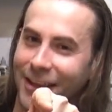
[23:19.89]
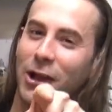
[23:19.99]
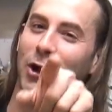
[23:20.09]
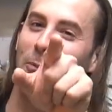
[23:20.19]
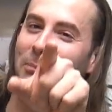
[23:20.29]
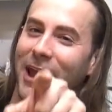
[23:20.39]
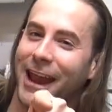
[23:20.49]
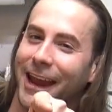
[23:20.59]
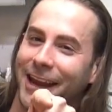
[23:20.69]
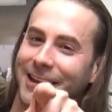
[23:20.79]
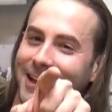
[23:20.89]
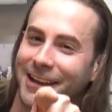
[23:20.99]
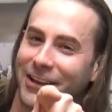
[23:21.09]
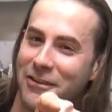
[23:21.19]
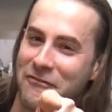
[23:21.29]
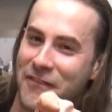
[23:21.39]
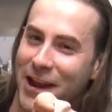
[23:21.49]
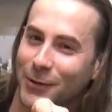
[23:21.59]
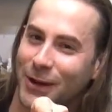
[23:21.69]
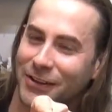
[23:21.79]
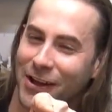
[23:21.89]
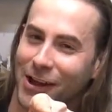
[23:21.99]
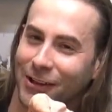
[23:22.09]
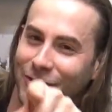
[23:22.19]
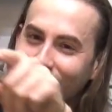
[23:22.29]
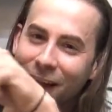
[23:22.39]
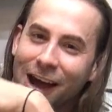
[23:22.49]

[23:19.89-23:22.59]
who paid in Confederate dollars.